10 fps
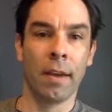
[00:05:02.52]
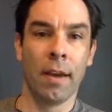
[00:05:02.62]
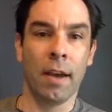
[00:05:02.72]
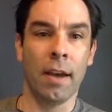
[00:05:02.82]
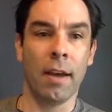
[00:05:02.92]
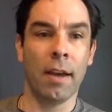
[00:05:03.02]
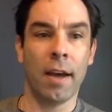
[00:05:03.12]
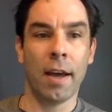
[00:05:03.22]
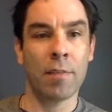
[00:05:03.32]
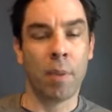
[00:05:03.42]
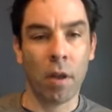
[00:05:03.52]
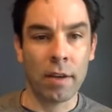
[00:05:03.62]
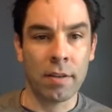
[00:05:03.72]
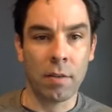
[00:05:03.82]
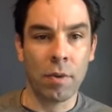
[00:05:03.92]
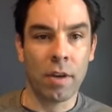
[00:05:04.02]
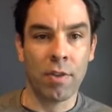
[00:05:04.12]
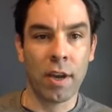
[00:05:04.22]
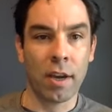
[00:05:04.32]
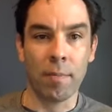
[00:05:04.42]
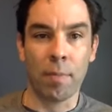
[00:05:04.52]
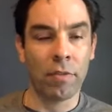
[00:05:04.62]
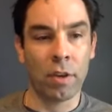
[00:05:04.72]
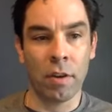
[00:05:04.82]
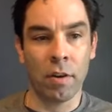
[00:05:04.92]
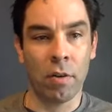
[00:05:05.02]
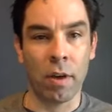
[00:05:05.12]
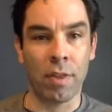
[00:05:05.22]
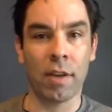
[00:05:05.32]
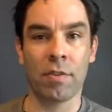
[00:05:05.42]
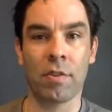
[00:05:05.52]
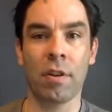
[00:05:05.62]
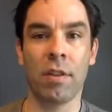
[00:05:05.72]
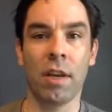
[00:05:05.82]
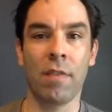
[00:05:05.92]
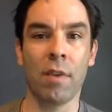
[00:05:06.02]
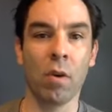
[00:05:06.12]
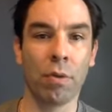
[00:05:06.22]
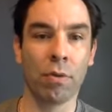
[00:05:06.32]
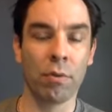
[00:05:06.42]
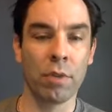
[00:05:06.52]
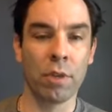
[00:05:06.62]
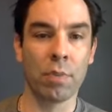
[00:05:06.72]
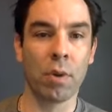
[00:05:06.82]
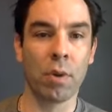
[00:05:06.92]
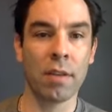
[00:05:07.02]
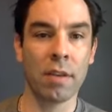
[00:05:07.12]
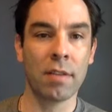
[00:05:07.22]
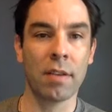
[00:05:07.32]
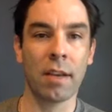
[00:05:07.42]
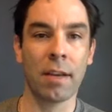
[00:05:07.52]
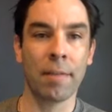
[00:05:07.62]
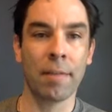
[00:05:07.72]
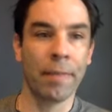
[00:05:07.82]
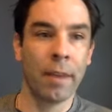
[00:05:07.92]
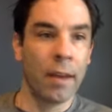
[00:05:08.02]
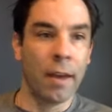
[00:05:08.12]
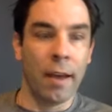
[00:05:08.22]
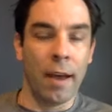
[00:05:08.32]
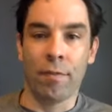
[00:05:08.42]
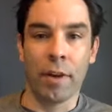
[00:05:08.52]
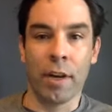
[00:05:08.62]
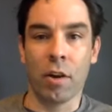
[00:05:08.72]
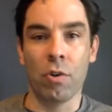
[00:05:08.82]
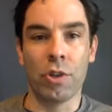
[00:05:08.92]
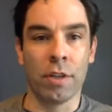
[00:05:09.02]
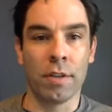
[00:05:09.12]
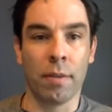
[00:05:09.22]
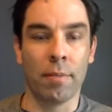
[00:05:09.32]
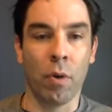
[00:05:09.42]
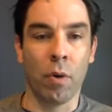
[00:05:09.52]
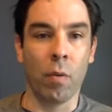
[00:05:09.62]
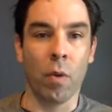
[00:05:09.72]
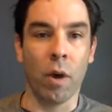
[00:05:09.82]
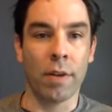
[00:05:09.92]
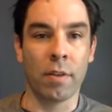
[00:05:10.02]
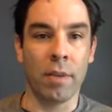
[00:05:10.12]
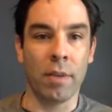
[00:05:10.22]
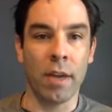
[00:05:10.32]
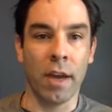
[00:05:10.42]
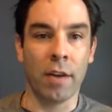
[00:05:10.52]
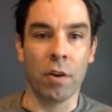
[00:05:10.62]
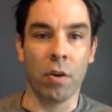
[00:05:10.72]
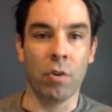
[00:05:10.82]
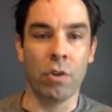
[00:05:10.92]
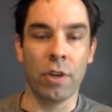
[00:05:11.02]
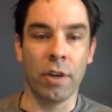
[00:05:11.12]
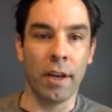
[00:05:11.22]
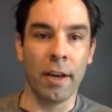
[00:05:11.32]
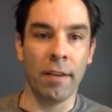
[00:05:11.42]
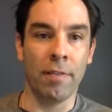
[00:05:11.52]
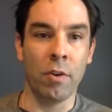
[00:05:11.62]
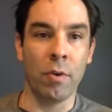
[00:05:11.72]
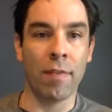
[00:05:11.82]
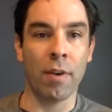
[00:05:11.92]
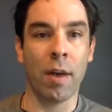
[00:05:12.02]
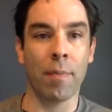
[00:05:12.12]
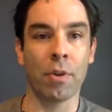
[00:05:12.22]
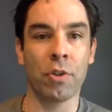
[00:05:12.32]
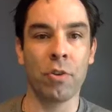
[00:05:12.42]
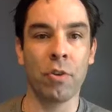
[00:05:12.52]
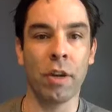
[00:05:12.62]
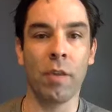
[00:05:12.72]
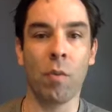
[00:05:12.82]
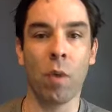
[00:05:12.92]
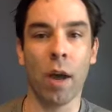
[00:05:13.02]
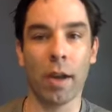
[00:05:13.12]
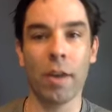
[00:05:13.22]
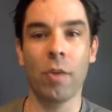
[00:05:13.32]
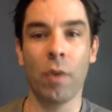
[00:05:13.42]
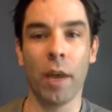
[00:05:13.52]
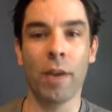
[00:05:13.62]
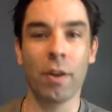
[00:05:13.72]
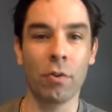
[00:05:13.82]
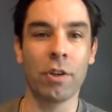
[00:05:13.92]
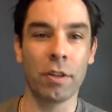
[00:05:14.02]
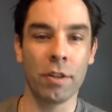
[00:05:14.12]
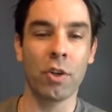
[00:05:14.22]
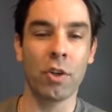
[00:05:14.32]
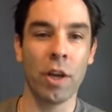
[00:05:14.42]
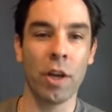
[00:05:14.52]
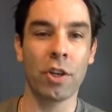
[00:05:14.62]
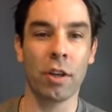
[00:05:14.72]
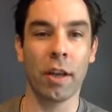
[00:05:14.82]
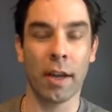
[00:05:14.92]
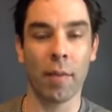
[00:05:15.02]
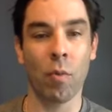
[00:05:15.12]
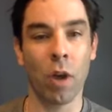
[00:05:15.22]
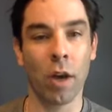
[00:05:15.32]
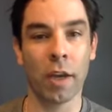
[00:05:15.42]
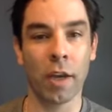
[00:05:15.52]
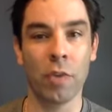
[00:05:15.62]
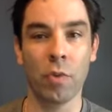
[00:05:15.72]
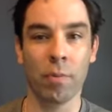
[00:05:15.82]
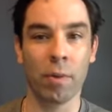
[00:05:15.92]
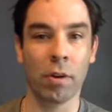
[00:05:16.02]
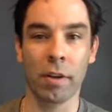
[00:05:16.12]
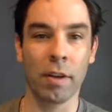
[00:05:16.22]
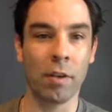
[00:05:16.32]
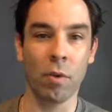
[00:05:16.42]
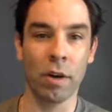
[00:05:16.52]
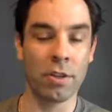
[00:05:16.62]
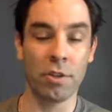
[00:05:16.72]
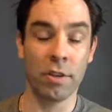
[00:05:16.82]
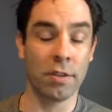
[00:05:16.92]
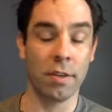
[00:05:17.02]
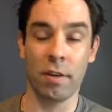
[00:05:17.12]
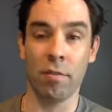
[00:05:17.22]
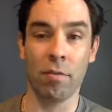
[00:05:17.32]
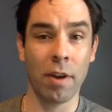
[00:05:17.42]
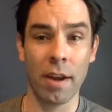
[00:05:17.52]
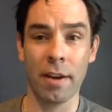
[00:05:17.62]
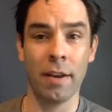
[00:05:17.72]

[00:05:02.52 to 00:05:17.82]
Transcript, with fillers: And I asked Paul, I said, what do you think? And Paul said, you know, I think it's a good thing if you go through this process. Like, every coach at some point wants to be a head coach. And if you have an opportunity to walk into a head coaching situation like I'm walking into in Burlington, where it's just a great